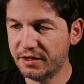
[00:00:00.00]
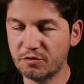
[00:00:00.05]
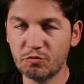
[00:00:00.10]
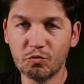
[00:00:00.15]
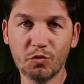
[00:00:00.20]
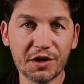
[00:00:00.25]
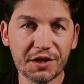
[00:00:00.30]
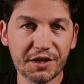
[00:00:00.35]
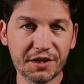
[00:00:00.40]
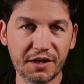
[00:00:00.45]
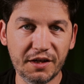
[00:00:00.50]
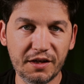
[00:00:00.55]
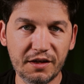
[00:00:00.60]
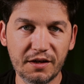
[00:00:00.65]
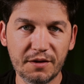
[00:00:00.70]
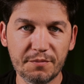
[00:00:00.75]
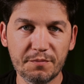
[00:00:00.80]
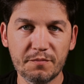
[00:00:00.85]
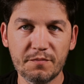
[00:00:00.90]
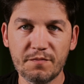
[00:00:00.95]
this working,
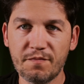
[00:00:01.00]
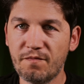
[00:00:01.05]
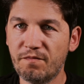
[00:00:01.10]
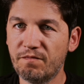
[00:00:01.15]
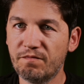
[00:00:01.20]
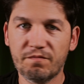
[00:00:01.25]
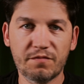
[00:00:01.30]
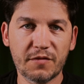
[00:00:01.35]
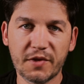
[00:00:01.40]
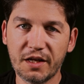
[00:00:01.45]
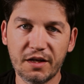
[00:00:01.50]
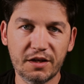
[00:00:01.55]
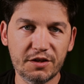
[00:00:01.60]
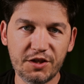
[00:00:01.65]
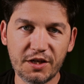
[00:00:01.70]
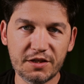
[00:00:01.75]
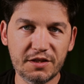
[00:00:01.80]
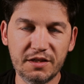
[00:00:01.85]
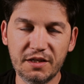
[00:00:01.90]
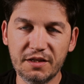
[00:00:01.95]

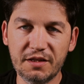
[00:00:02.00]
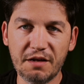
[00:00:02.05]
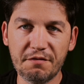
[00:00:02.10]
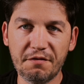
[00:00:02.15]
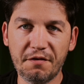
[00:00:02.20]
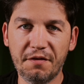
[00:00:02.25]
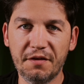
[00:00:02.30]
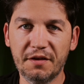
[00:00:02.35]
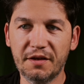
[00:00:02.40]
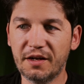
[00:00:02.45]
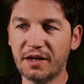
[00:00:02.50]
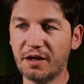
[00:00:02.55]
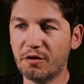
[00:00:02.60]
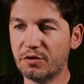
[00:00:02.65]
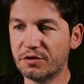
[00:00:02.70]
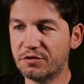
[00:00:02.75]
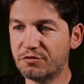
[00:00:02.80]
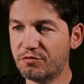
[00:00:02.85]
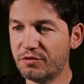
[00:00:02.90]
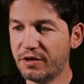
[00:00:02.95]
just delete everything and I
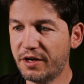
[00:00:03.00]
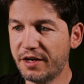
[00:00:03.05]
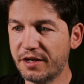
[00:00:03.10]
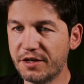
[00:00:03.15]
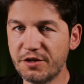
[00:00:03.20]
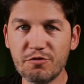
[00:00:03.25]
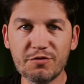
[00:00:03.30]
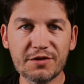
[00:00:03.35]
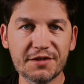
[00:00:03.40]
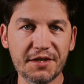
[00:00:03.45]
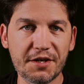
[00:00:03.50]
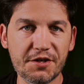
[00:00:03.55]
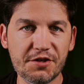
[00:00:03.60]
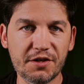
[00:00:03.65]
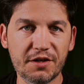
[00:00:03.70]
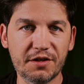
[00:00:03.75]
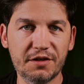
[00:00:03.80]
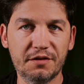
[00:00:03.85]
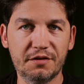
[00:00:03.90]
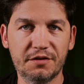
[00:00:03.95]
will try a new
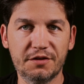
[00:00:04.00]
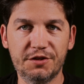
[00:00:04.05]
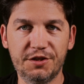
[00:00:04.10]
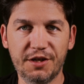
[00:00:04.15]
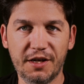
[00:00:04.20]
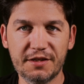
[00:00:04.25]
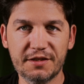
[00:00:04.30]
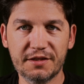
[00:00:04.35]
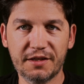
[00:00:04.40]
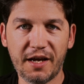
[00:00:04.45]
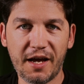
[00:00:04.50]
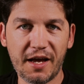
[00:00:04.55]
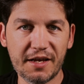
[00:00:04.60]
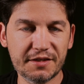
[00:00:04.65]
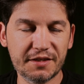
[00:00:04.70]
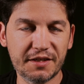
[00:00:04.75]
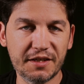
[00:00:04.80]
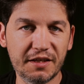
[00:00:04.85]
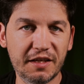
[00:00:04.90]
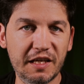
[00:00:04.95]
session just
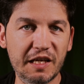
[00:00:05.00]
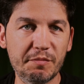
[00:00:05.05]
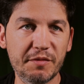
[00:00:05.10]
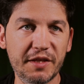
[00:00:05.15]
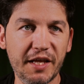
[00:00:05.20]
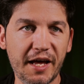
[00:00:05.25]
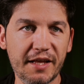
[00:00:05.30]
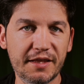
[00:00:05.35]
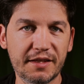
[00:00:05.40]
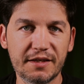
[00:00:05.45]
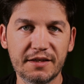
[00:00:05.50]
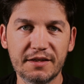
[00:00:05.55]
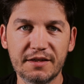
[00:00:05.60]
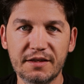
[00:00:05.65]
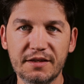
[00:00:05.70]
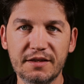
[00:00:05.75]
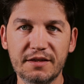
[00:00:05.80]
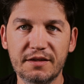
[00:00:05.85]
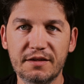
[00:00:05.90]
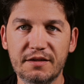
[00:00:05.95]
asking him that
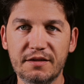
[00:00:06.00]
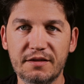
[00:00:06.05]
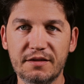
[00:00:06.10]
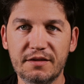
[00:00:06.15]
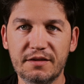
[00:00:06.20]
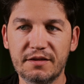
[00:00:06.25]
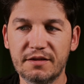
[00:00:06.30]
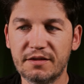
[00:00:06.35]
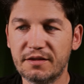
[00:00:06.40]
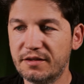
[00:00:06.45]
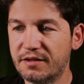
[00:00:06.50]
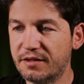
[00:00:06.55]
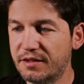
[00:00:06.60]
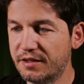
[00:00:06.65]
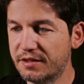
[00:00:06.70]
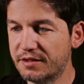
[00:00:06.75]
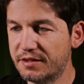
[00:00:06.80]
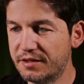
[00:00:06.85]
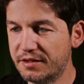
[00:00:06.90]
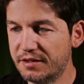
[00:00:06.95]

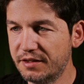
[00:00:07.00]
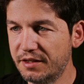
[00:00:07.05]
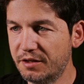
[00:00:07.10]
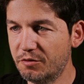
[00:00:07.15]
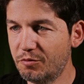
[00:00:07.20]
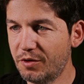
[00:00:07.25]
and see